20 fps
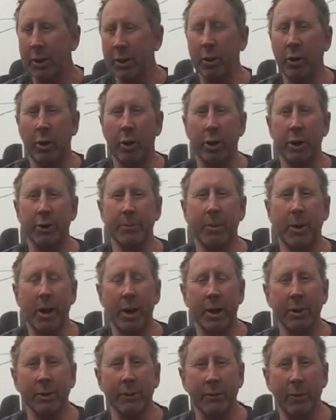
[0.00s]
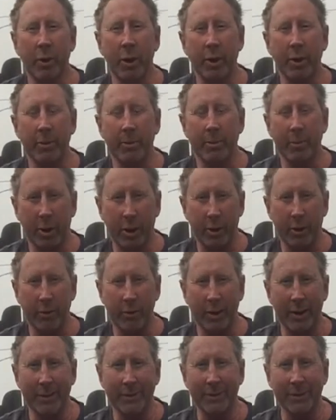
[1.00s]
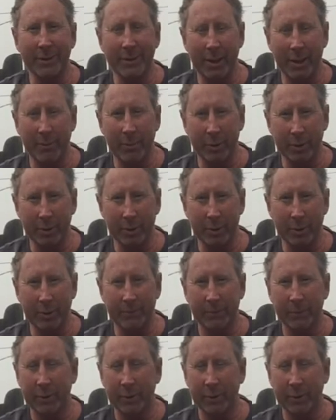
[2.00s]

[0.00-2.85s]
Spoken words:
Large bodies of water moderate the temperature